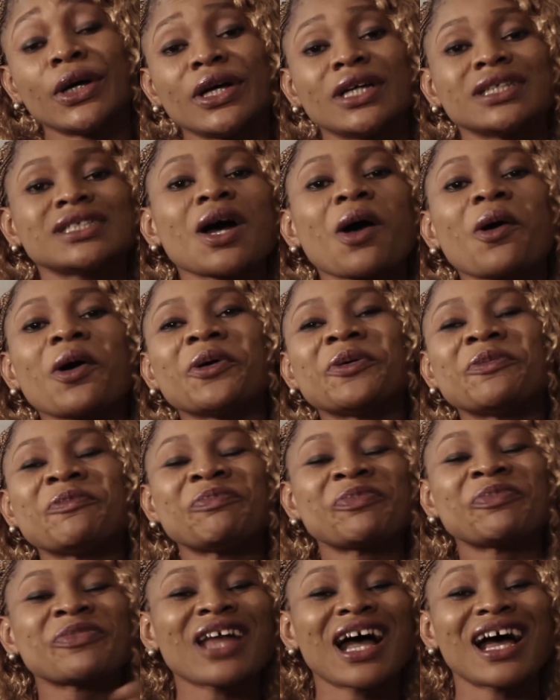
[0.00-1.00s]
So,
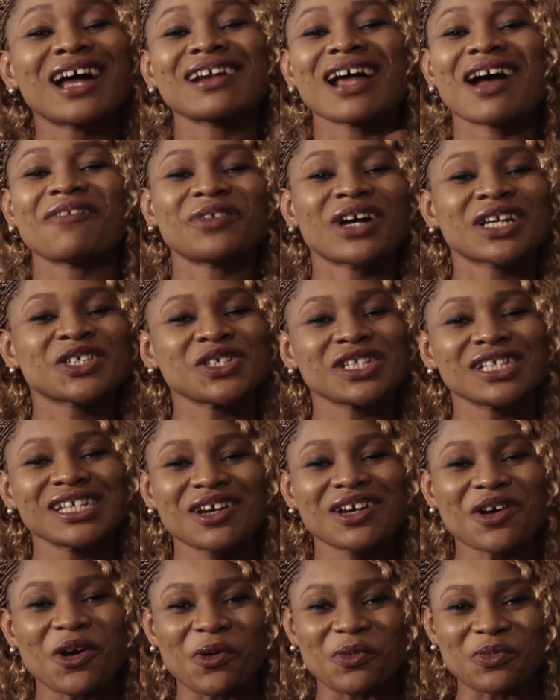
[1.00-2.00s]
I've
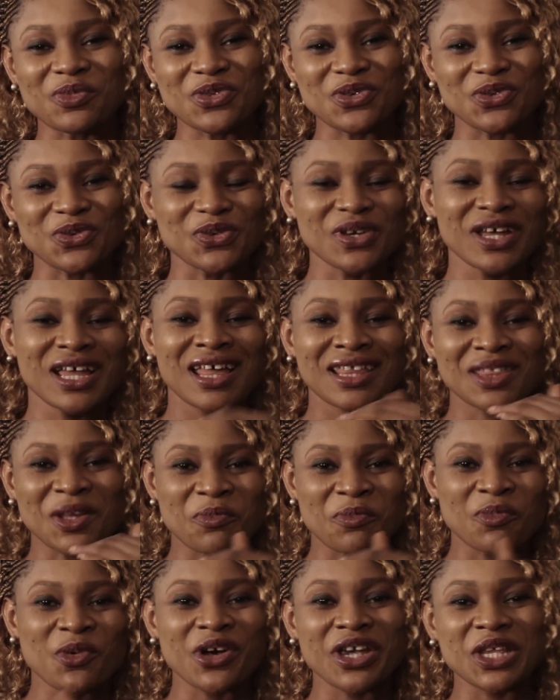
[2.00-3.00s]
actually come to
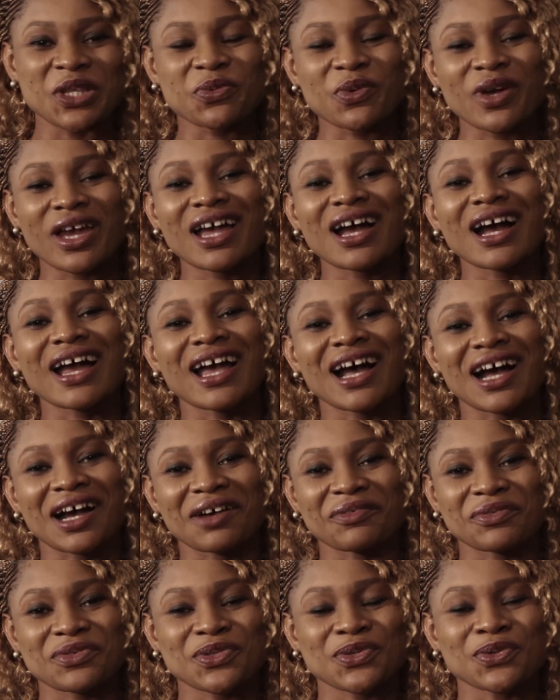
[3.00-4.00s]
the point where I
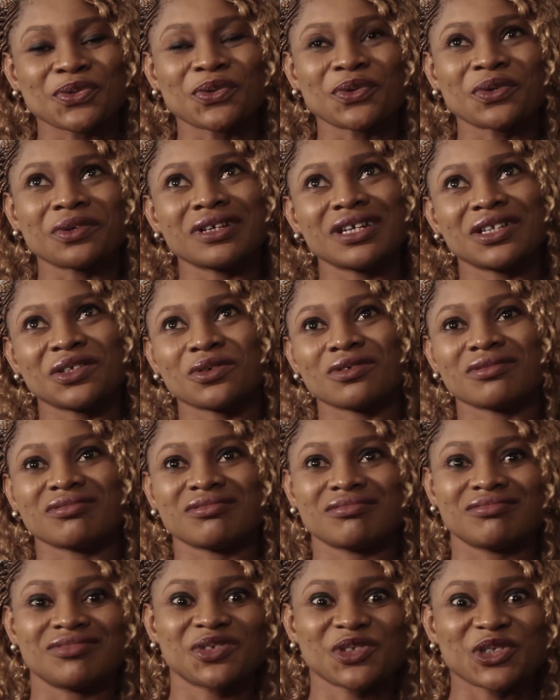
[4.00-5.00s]
have to, you know,
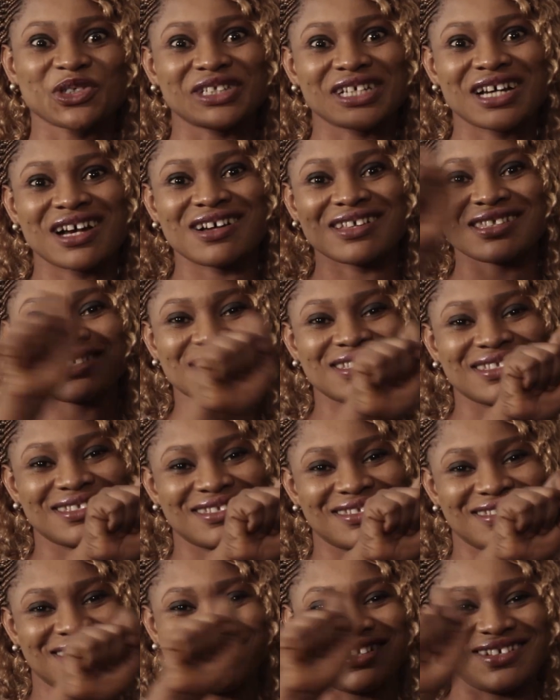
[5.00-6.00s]
draw the
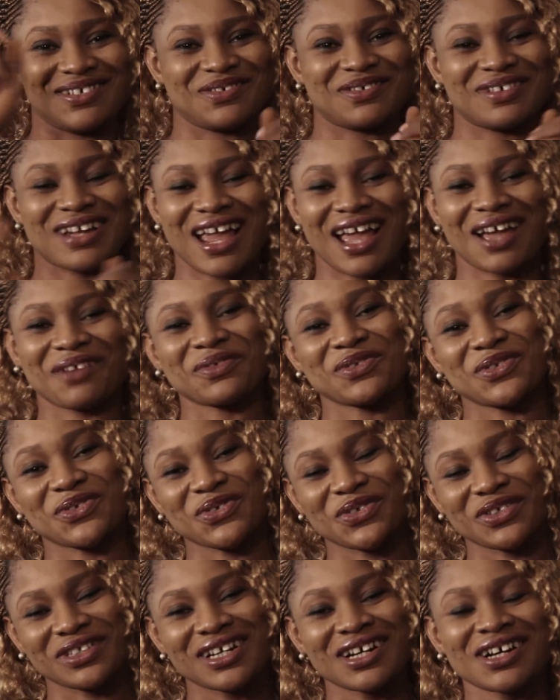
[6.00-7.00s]
curtain. You know, I have to
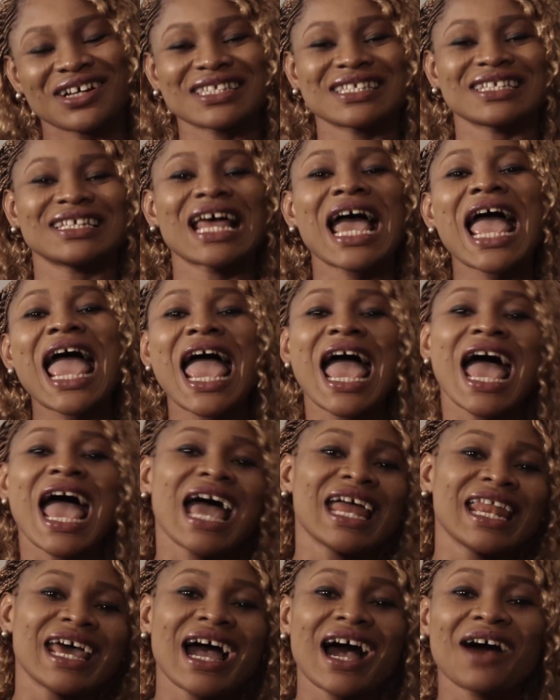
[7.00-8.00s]
draw the curtain,
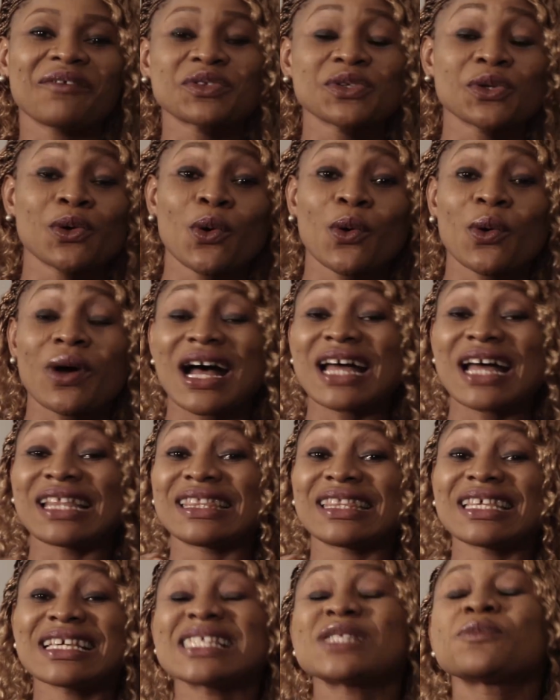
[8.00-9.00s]
and I have to go
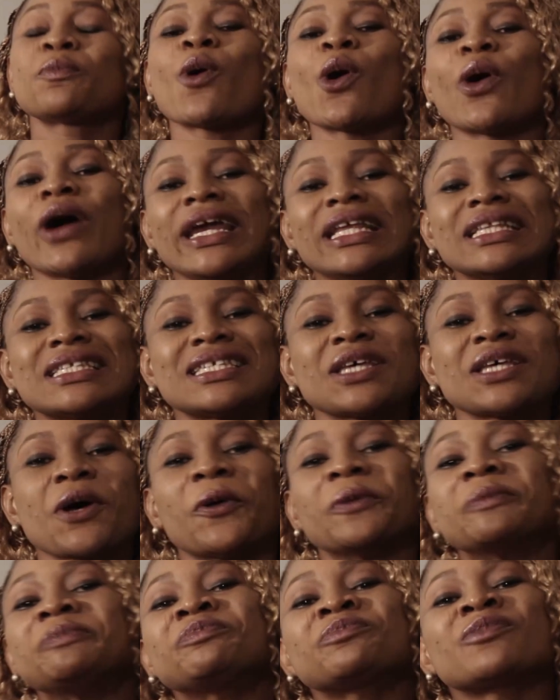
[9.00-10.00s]
at this point.
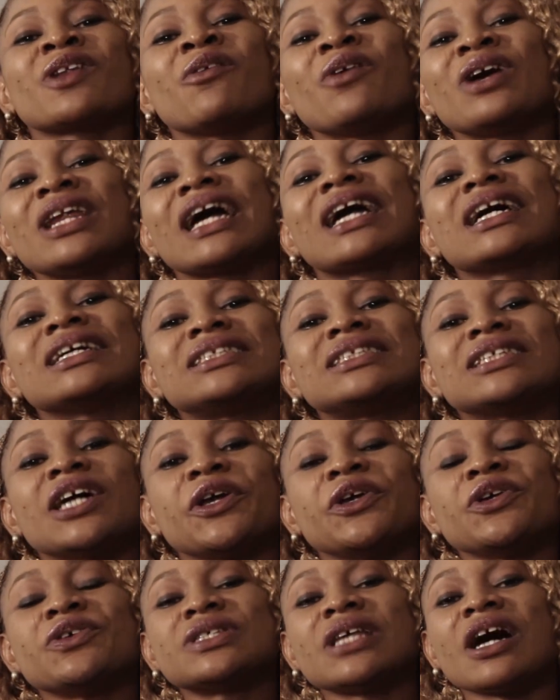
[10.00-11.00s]
So what I can tell
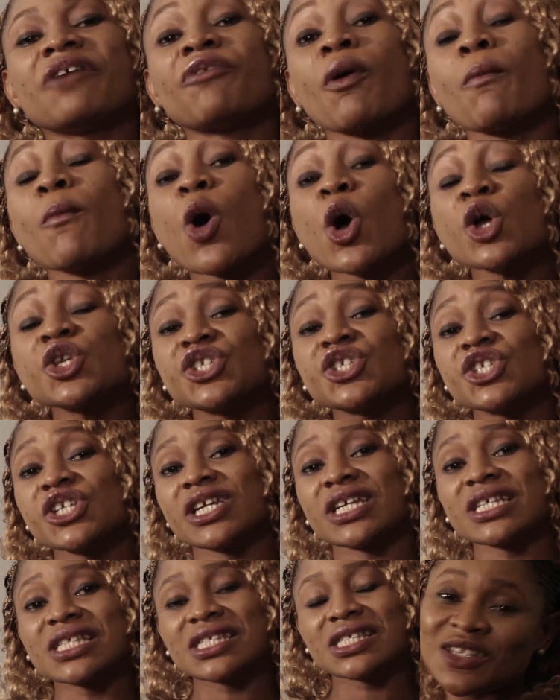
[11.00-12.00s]
you is that for more
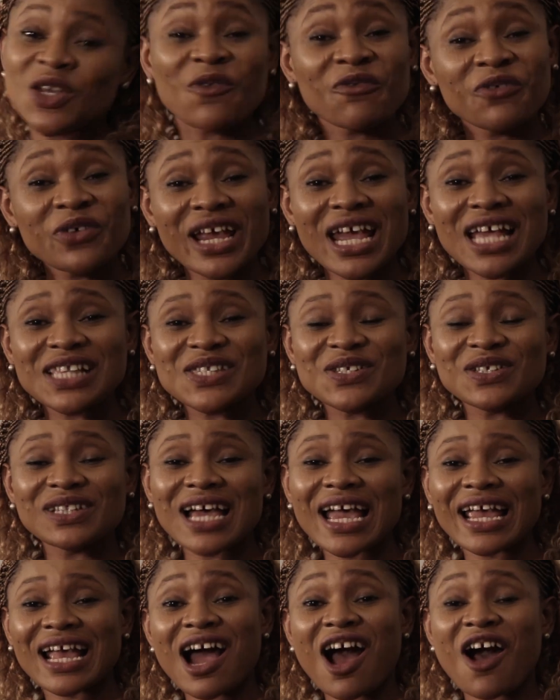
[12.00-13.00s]
gist, don't forget to
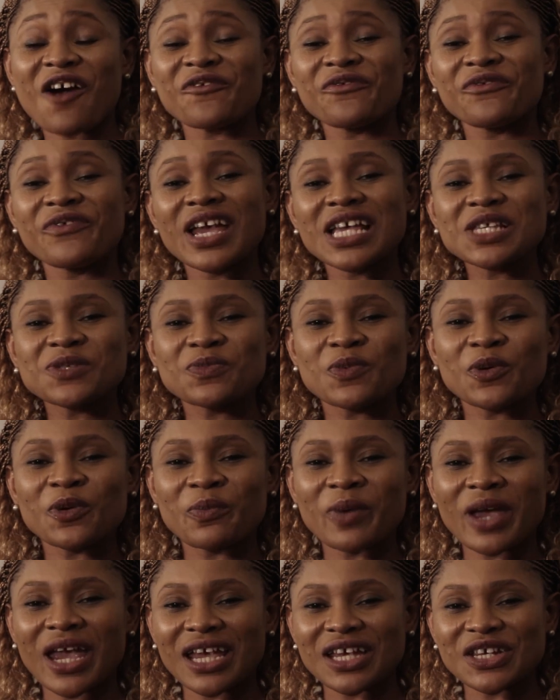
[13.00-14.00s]
like our
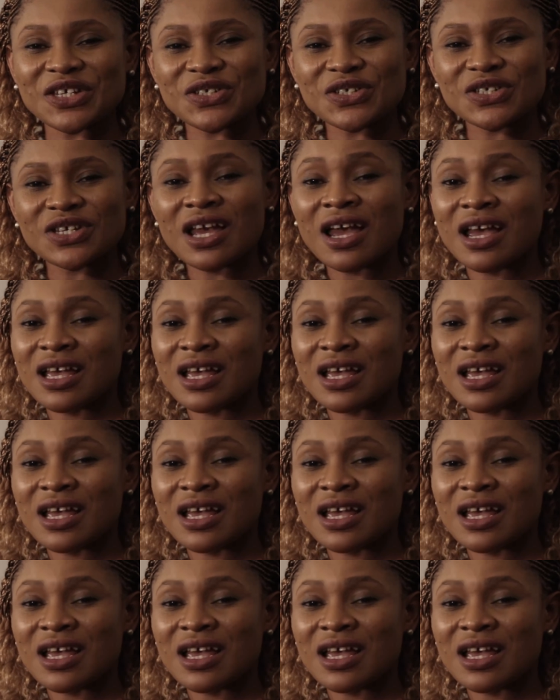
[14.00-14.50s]
Facebook page